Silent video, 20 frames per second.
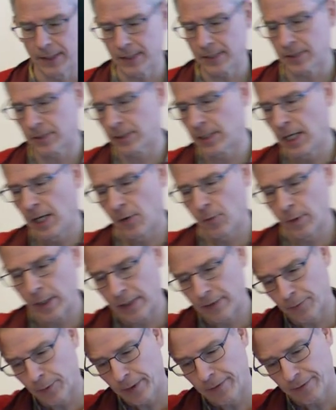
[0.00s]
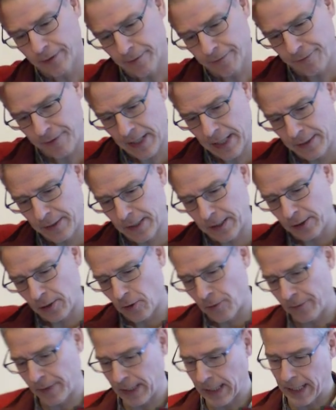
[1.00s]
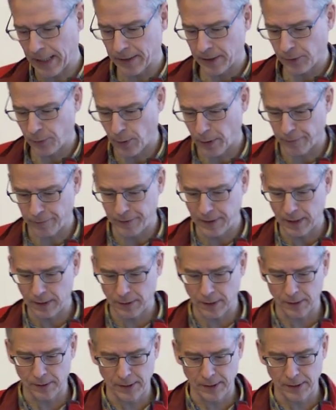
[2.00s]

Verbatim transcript: this, and we've refined this over the last 12 years,